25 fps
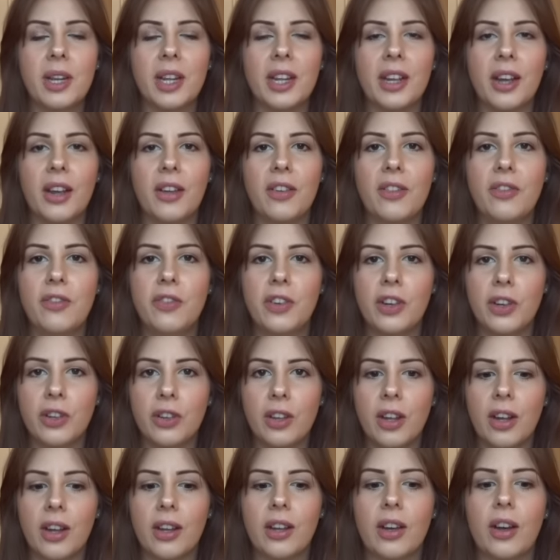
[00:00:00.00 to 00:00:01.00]
Like, I feel
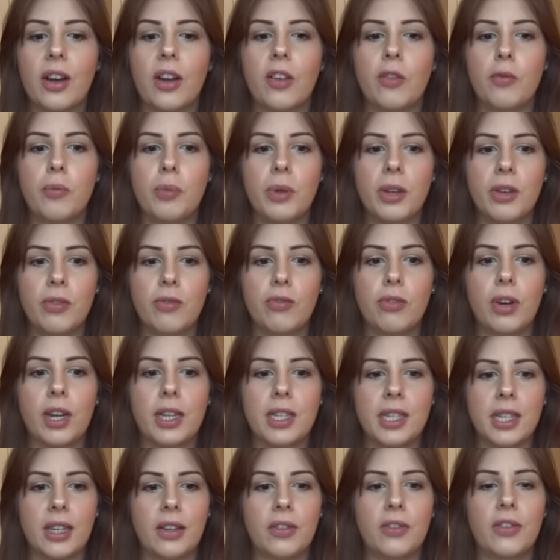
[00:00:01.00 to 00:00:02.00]
like I've been
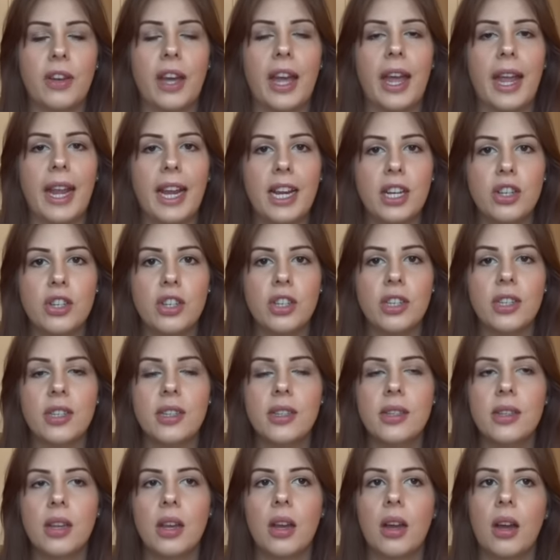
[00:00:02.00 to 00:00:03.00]
ready for
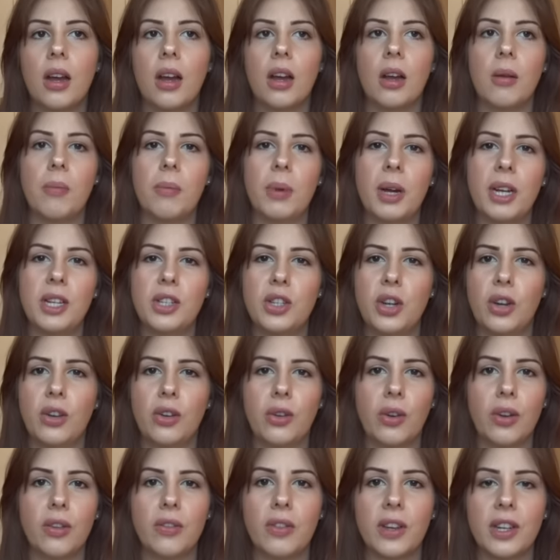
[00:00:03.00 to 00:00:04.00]
ages, um, but I
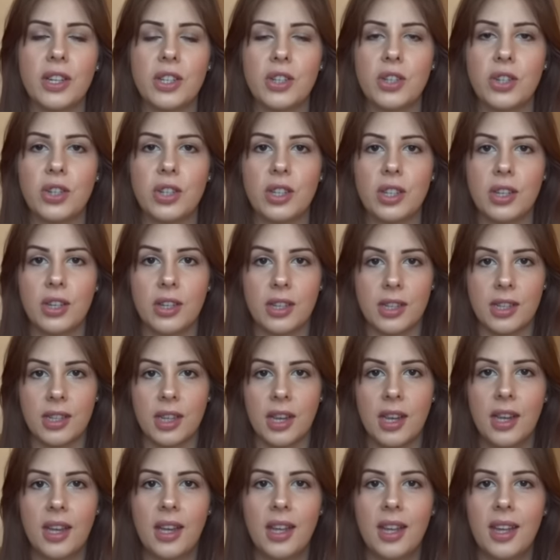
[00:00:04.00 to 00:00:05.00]
don't know if that's just because,
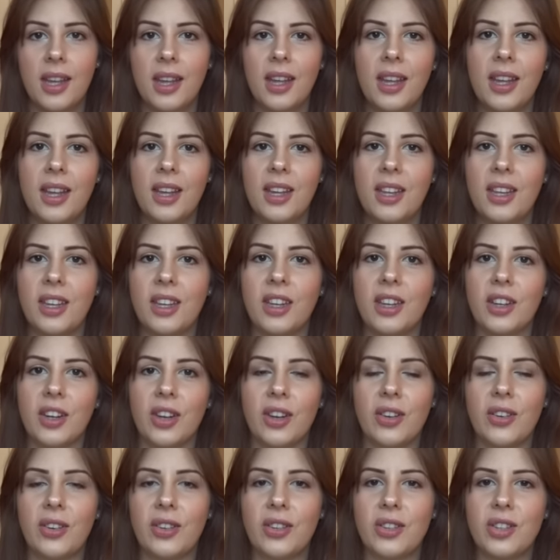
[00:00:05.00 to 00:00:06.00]
you
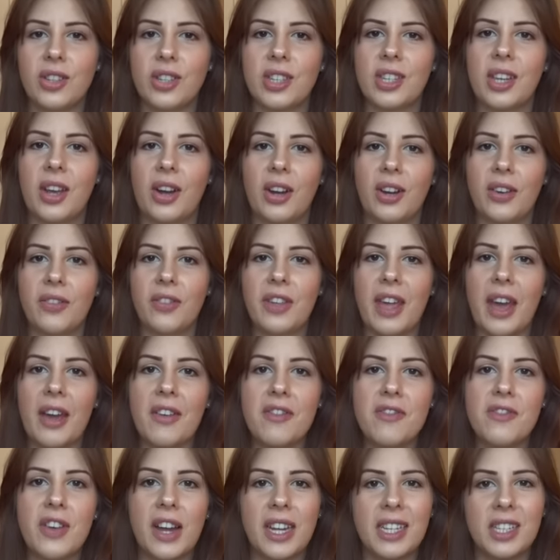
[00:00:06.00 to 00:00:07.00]
know, you just kind of get
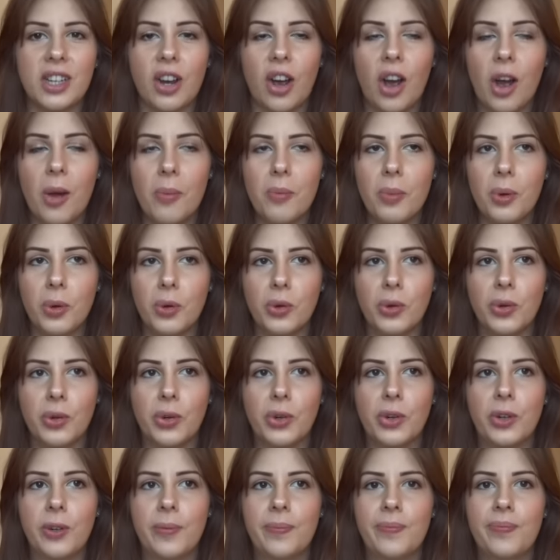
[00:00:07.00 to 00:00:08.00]
fed up,
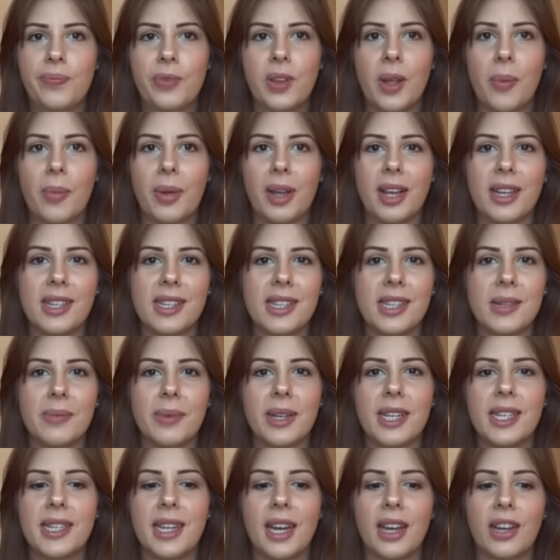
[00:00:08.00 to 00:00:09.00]
or because it's
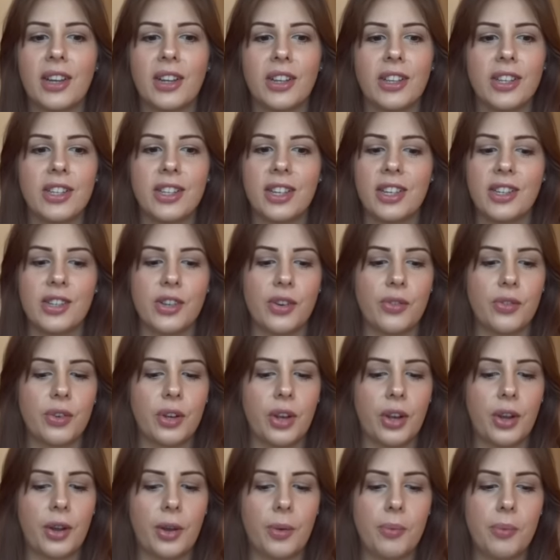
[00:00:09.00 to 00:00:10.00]
my second, I don't
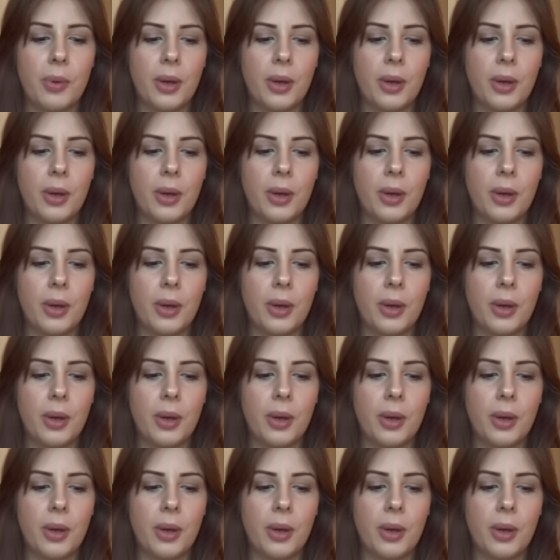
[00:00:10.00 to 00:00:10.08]
know.